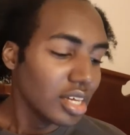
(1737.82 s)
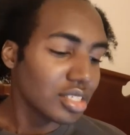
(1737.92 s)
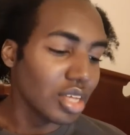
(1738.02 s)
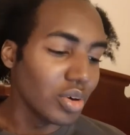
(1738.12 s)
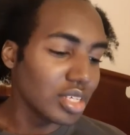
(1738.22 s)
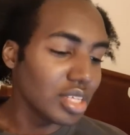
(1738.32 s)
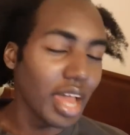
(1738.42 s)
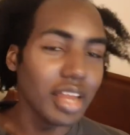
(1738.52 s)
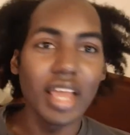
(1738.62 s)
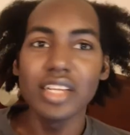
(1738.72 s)
So it's
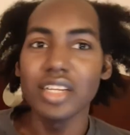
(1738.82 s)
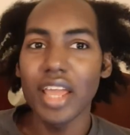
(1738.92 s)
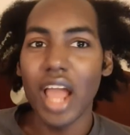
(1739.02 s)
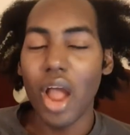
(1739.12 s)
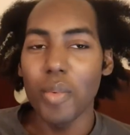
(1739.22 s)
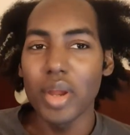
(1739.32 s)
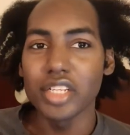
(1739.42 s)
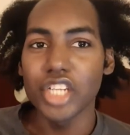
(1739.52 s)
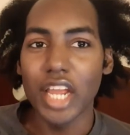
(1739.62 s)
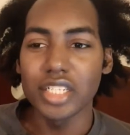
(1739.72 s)
like they already
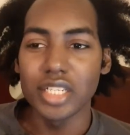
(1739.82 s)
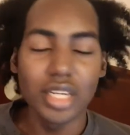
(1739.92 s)
changing the